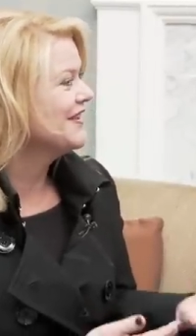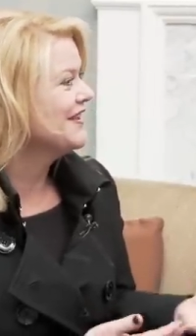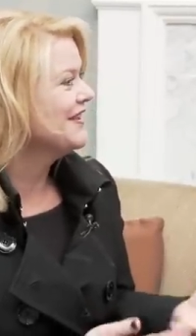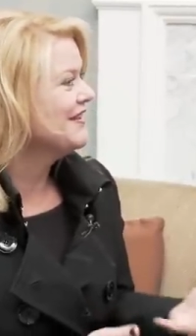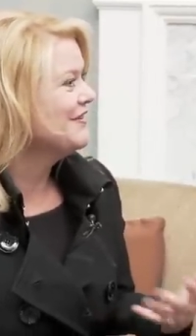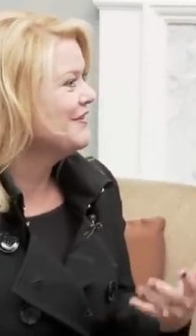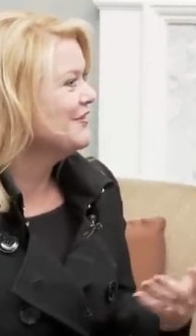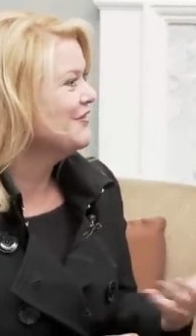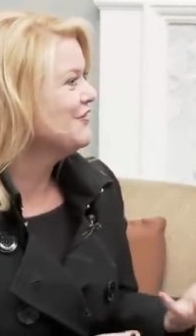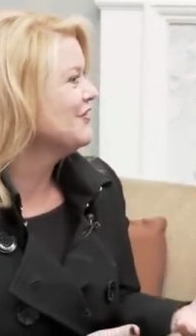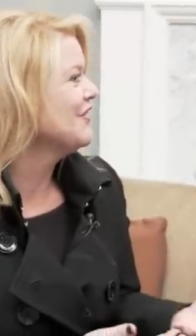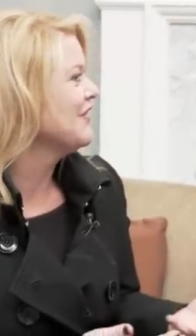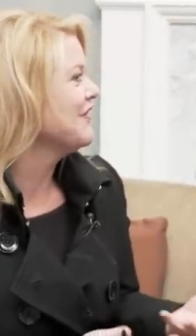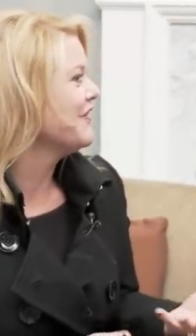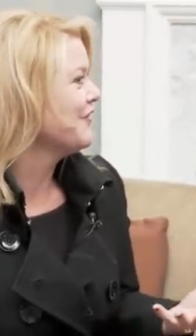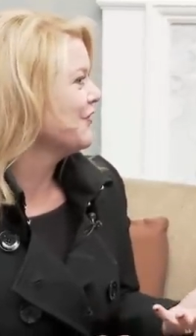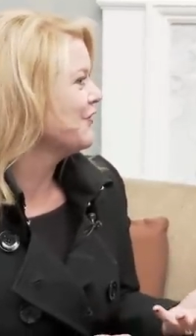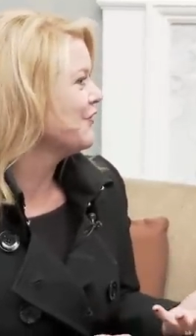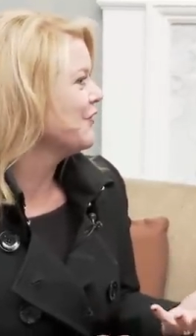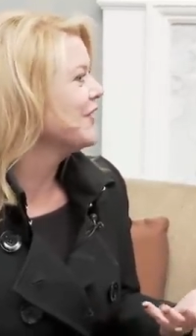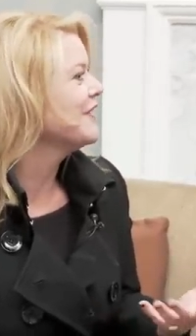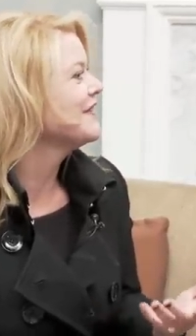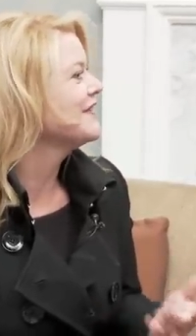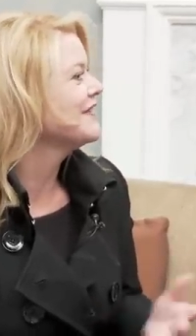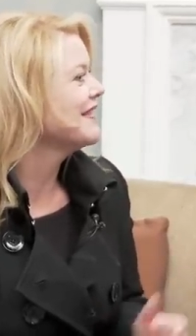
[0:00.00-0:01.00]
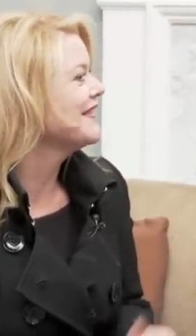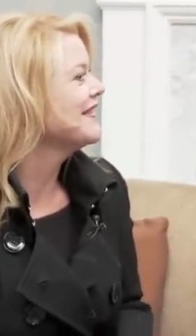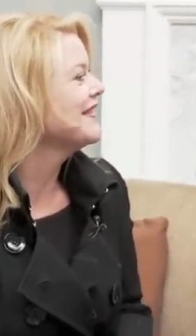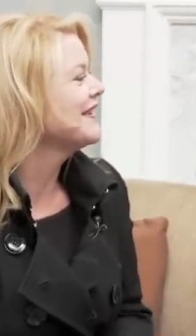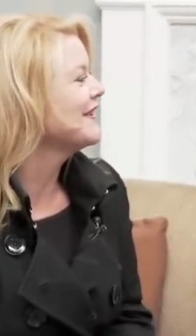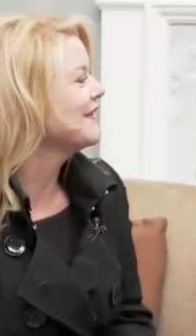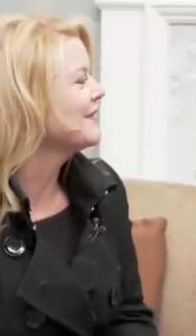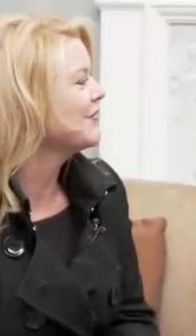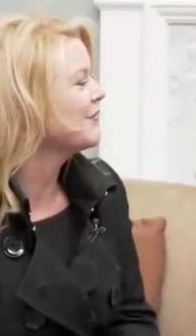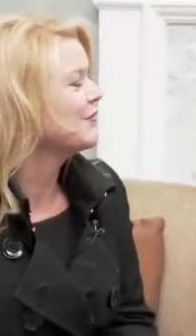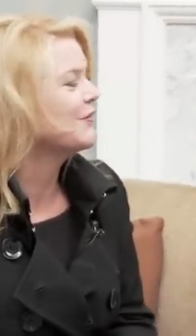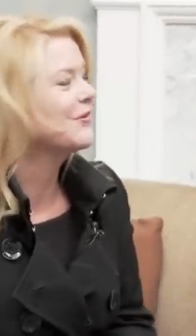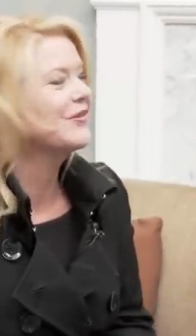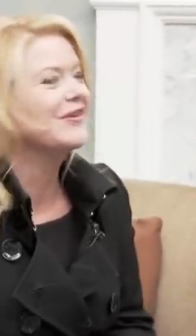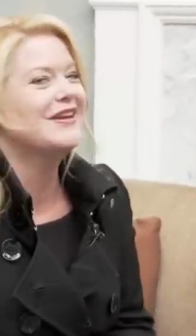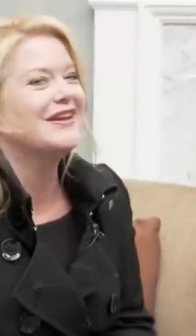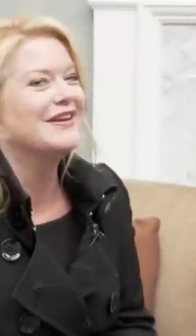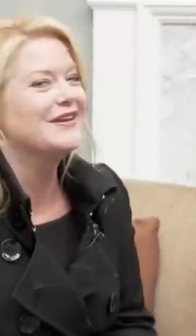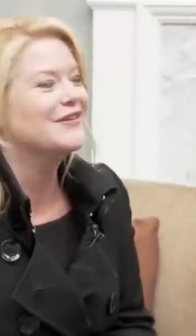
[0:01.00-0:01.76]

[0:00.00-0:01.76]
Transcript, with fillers: Can you share that story? Because I think it's really